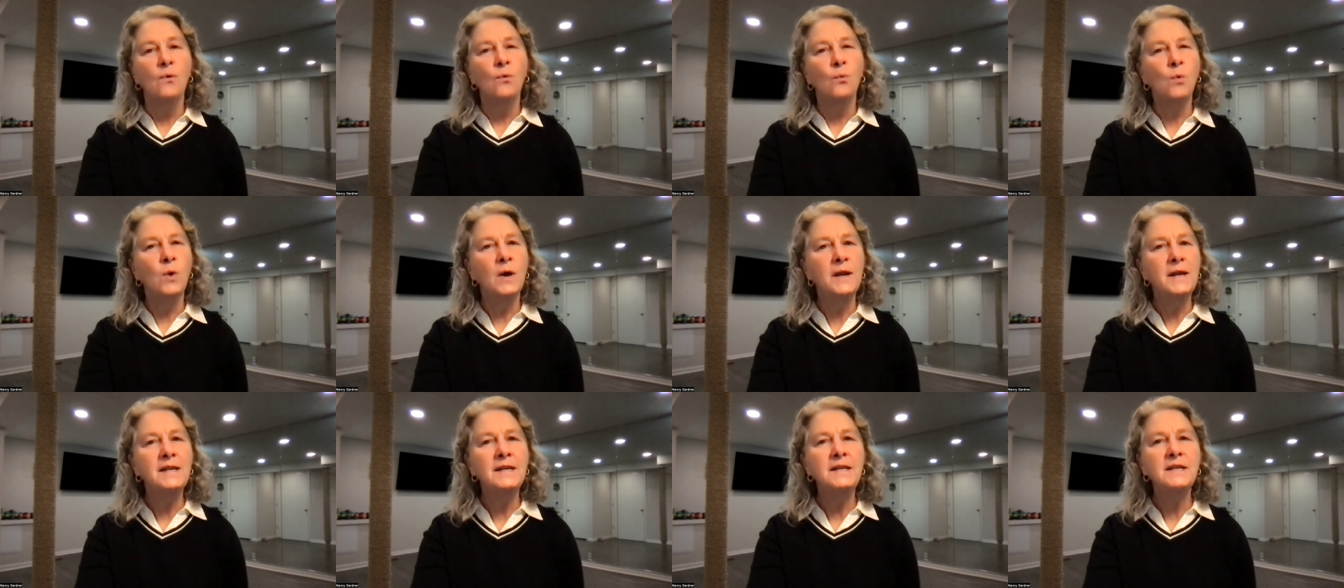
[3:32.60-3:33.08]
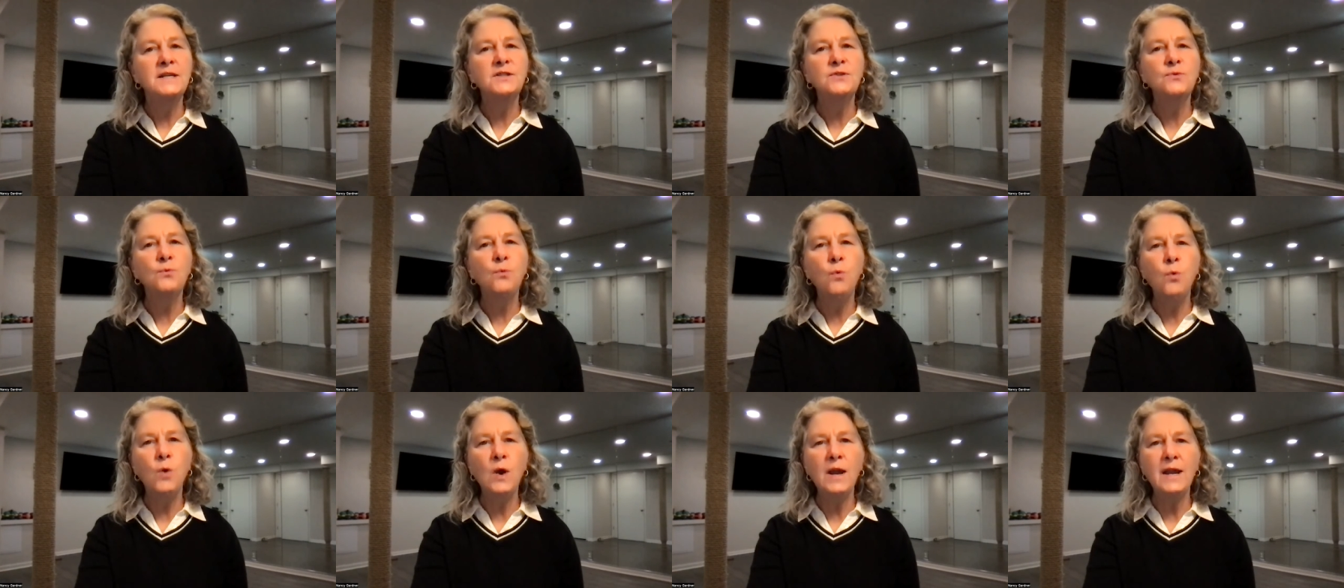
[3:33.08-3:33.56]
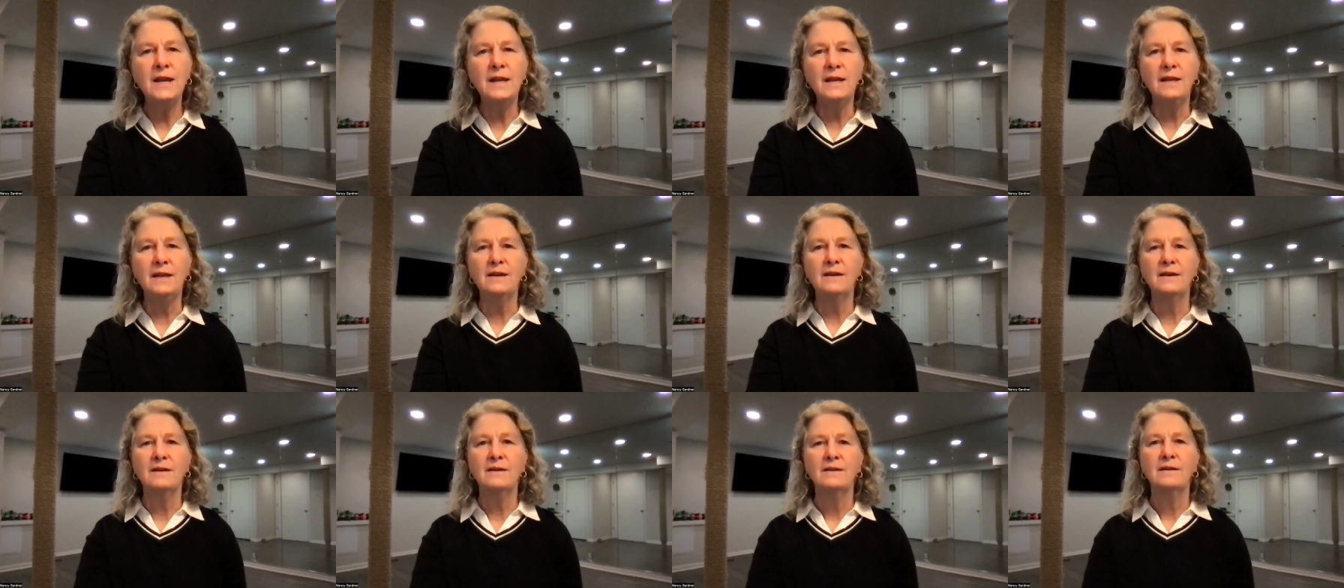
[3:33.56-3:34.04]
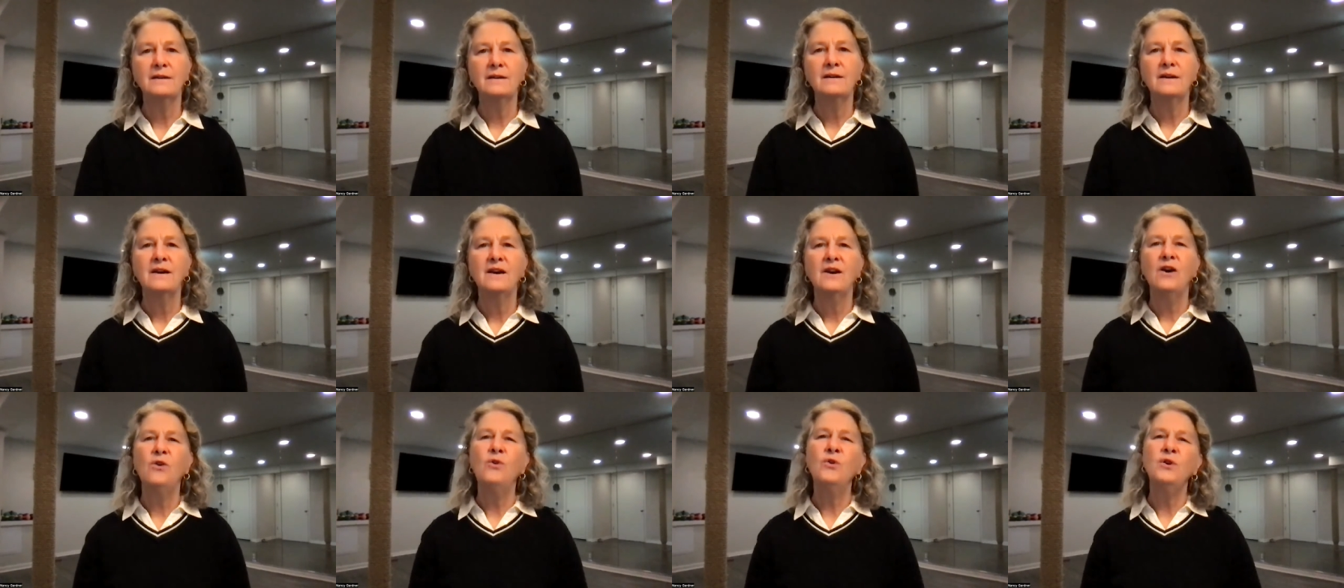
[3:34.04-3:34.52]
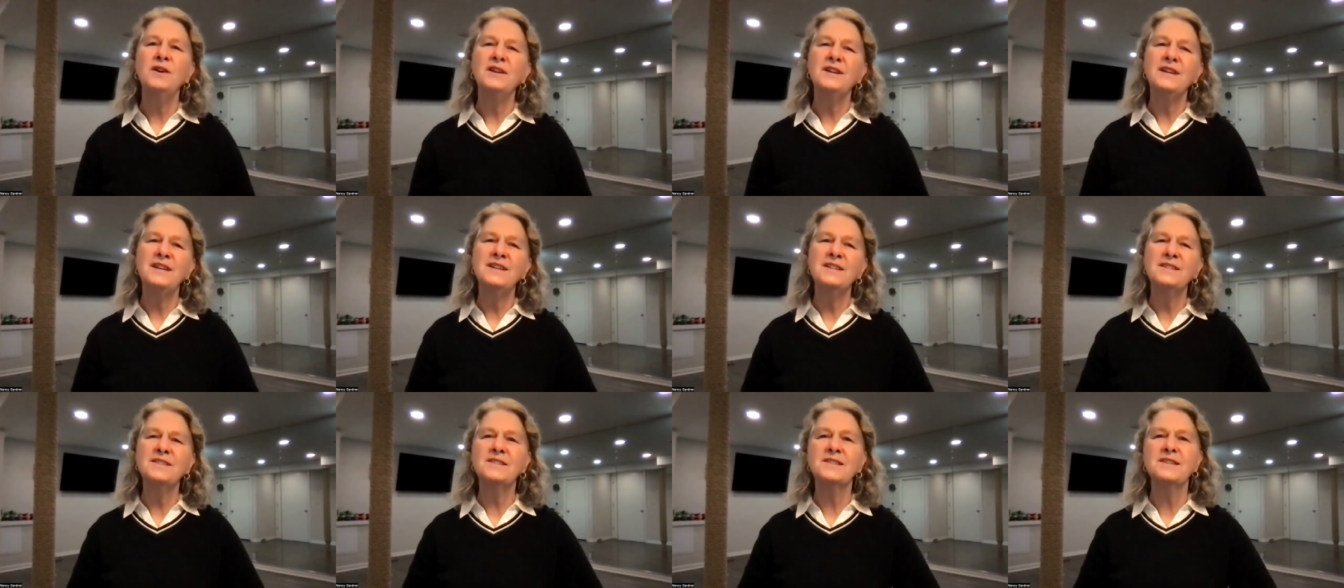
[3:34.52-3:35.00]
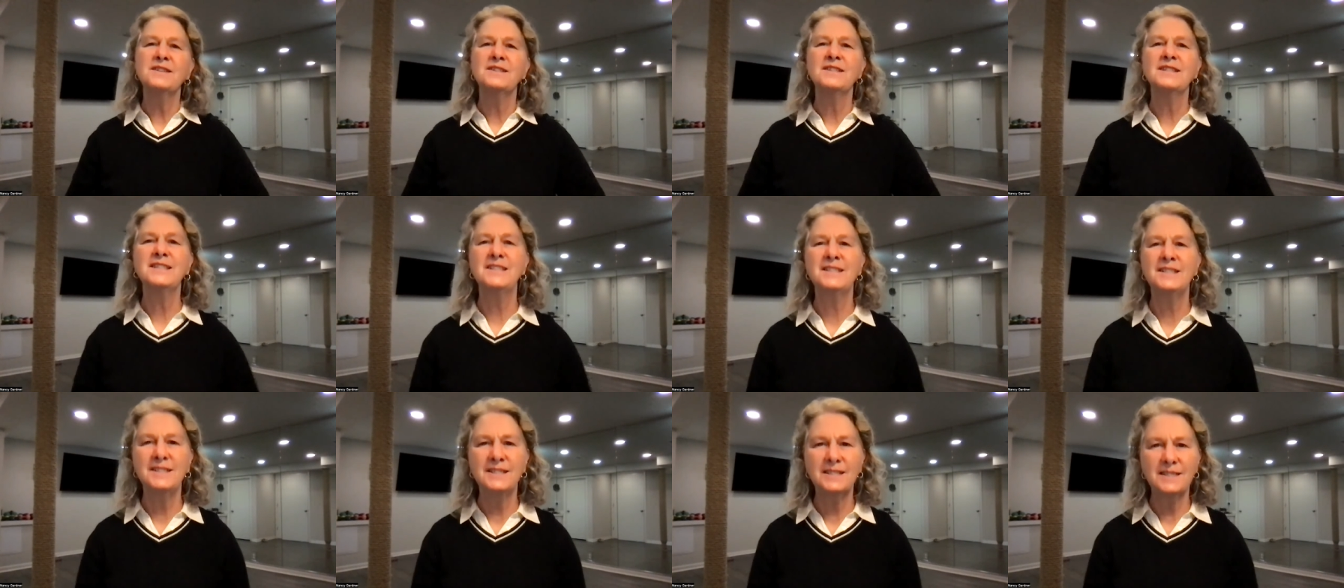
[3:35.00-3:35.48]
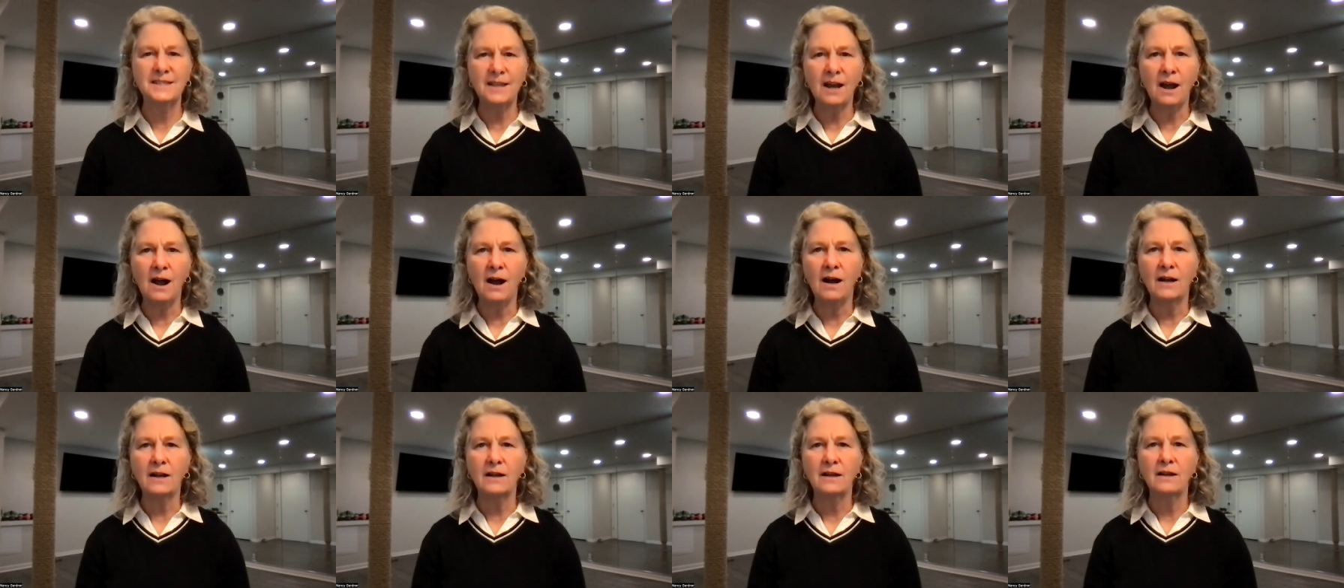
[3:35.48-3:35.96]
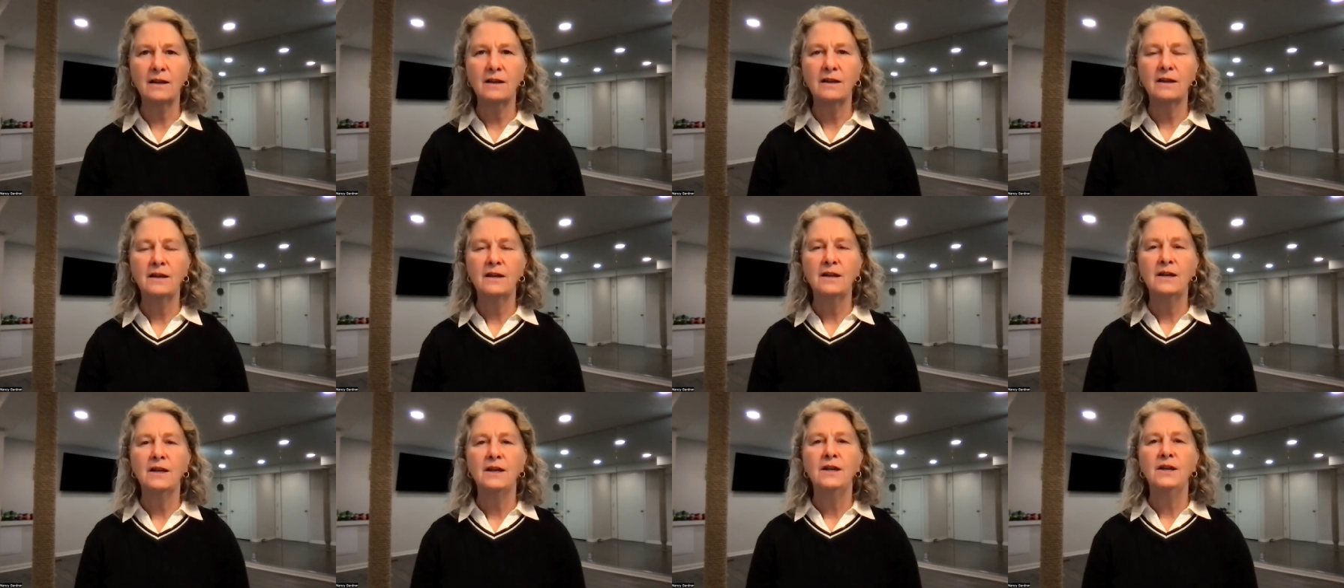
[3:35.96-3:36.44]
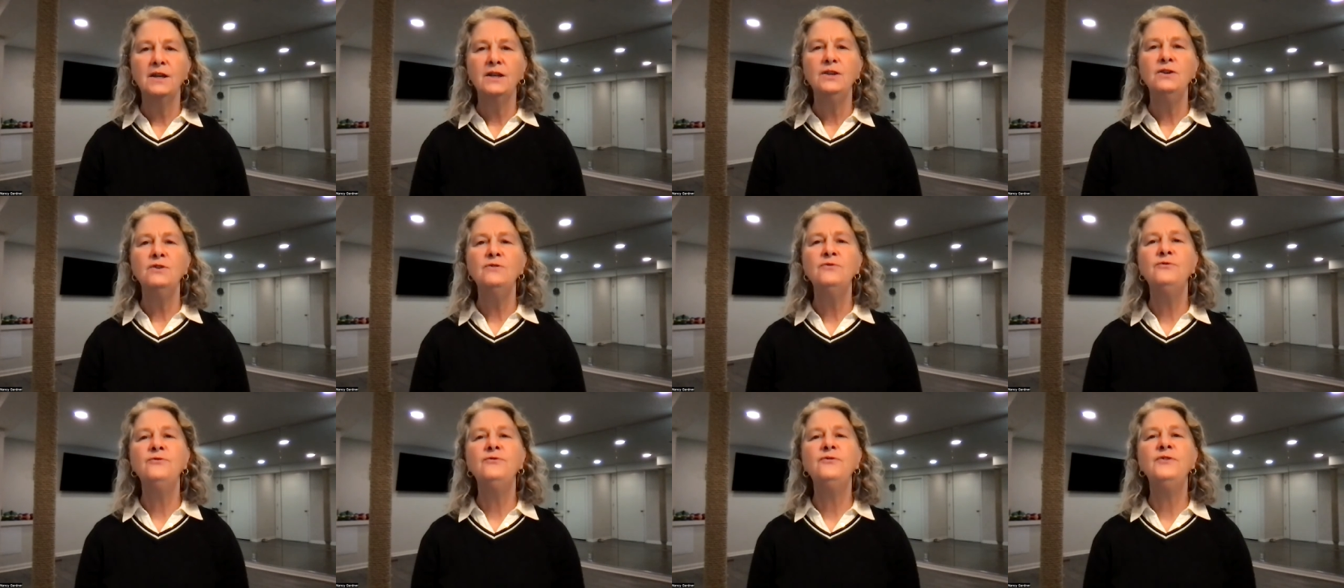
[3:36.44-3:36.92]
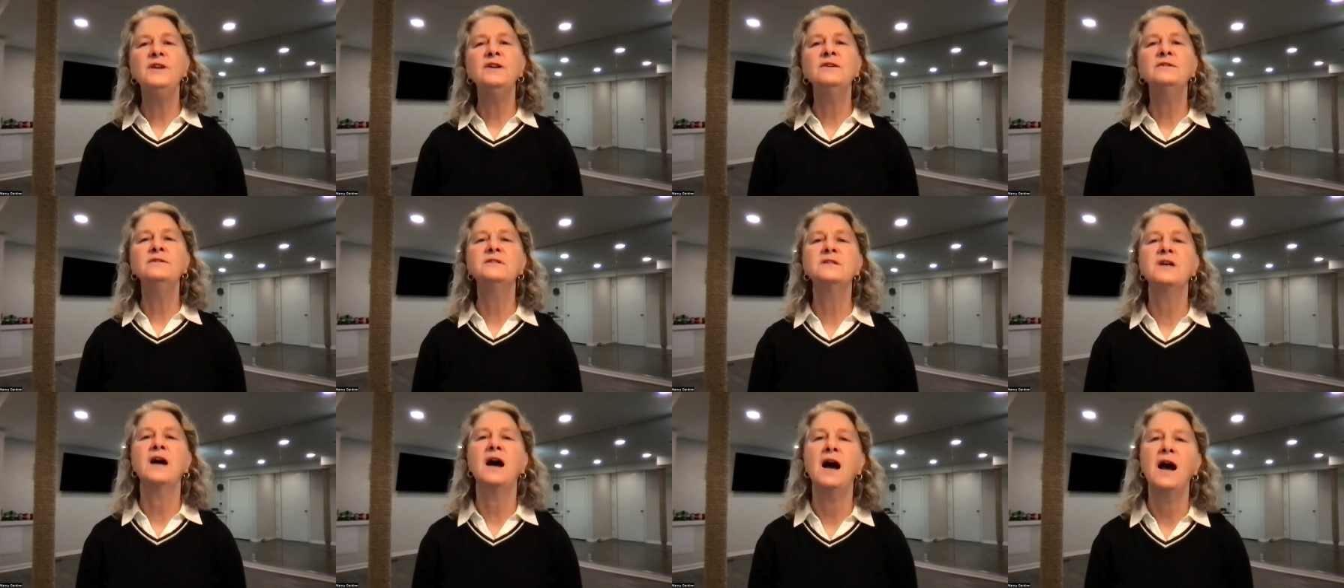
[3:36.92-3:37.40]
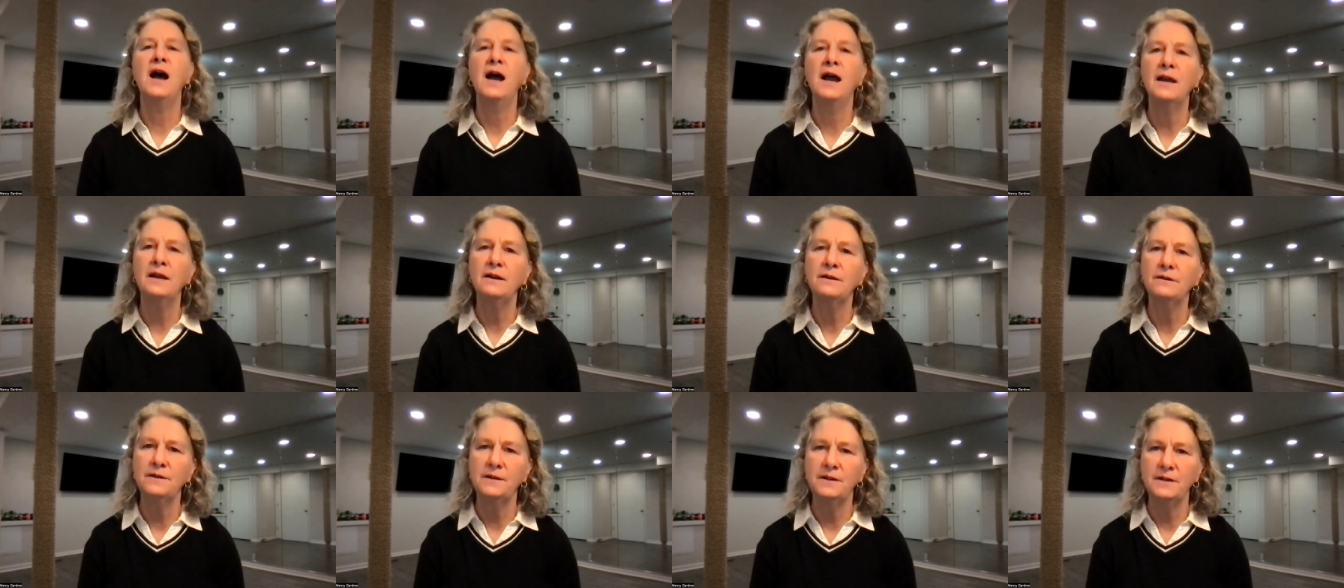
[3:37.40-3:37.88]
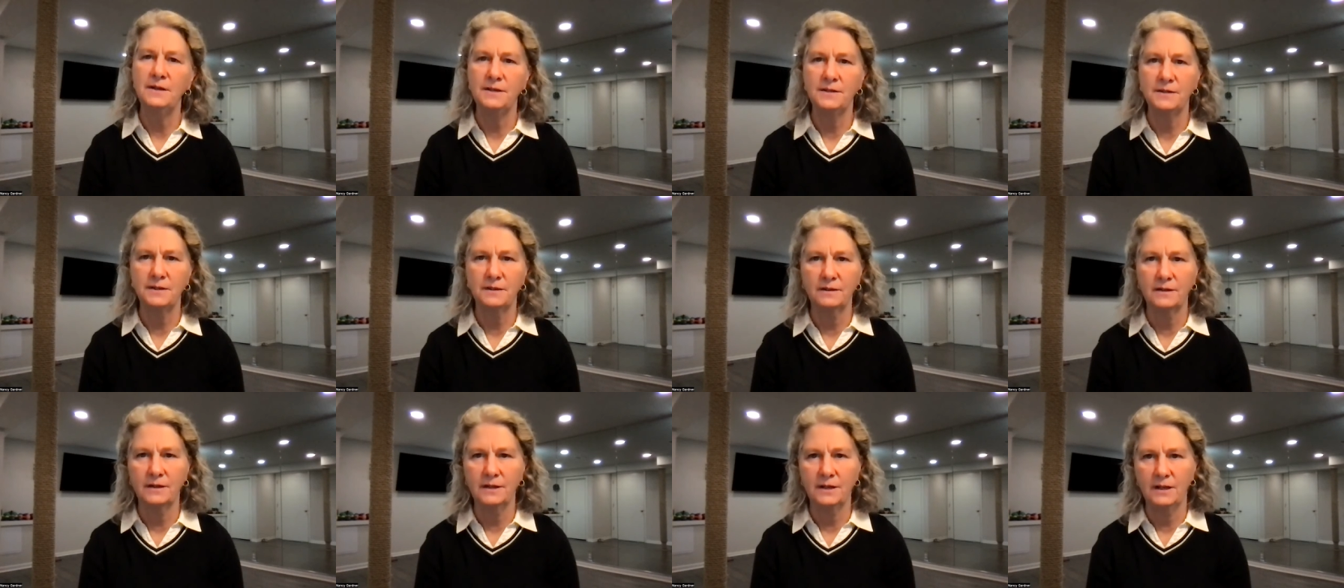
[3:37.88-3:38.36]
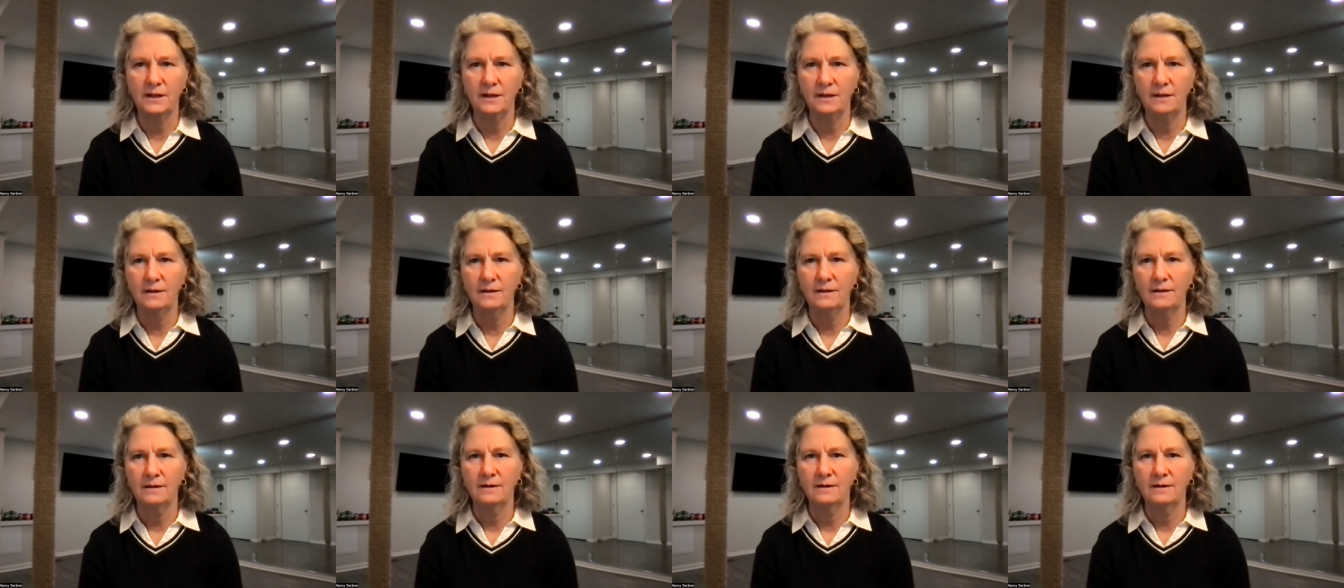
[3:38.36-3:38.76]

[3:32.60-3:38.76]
When it is weak or it gets stuck, you feel tired easily.